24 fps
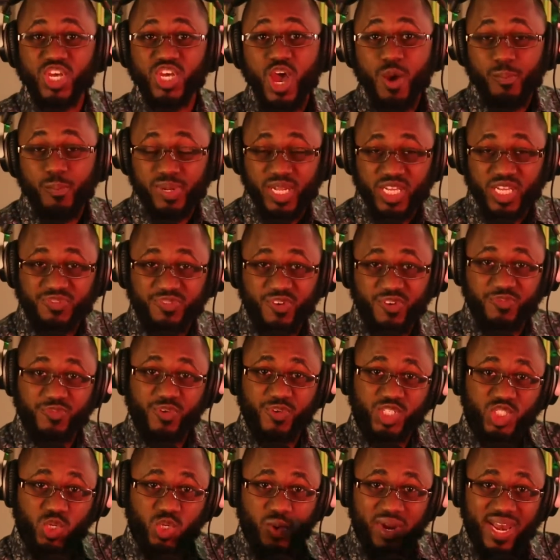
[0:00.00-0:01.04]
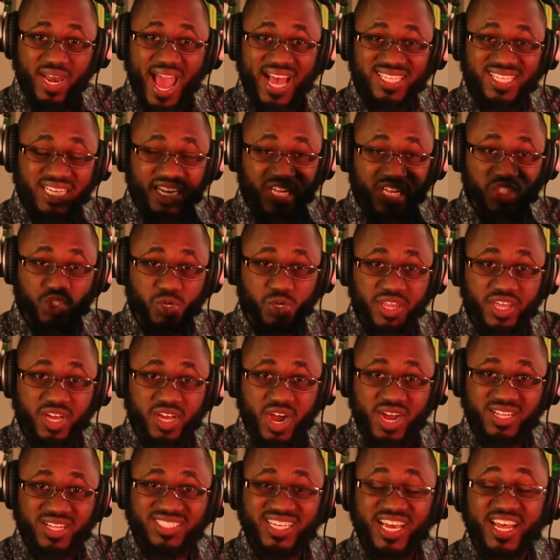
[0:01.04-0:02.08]
Please feel free to relax and enjoy the
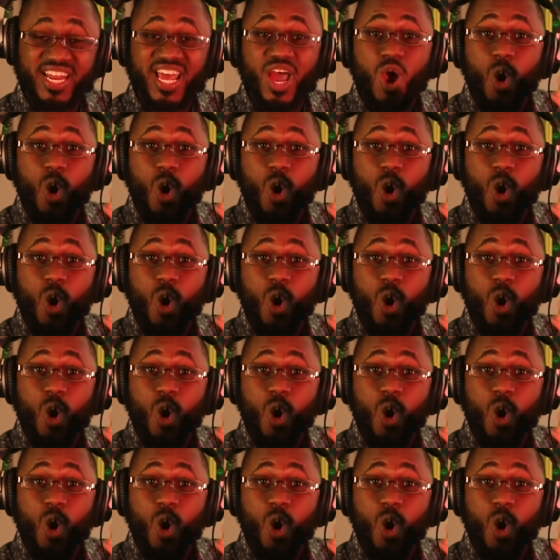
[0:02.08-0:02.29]
content.